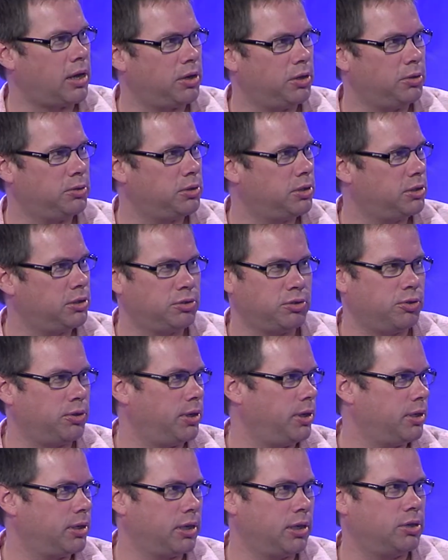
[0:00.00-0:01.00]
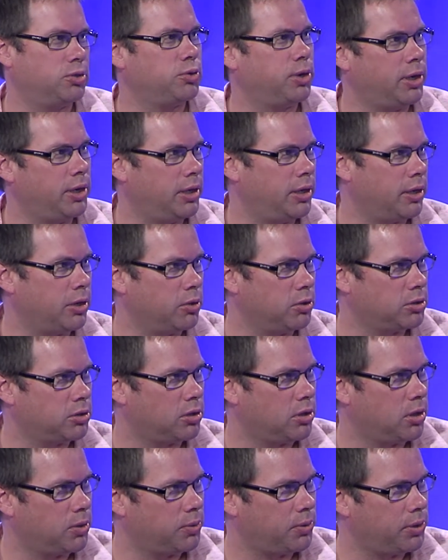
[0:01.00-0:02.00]
to use this? Is there any kind of training that goes
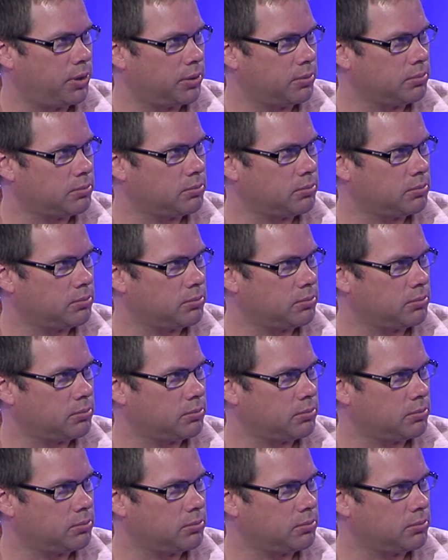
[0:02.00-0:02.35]
along with it?